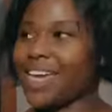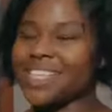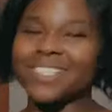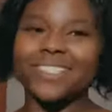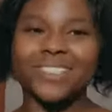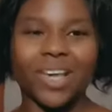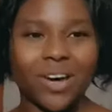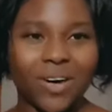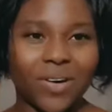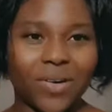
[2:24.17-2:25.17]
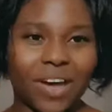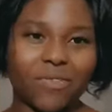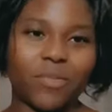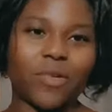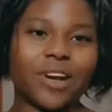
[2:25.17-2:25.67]
so I've
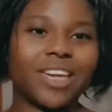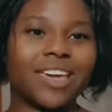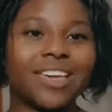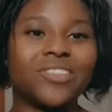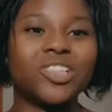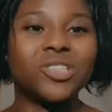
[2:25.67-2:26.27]
been working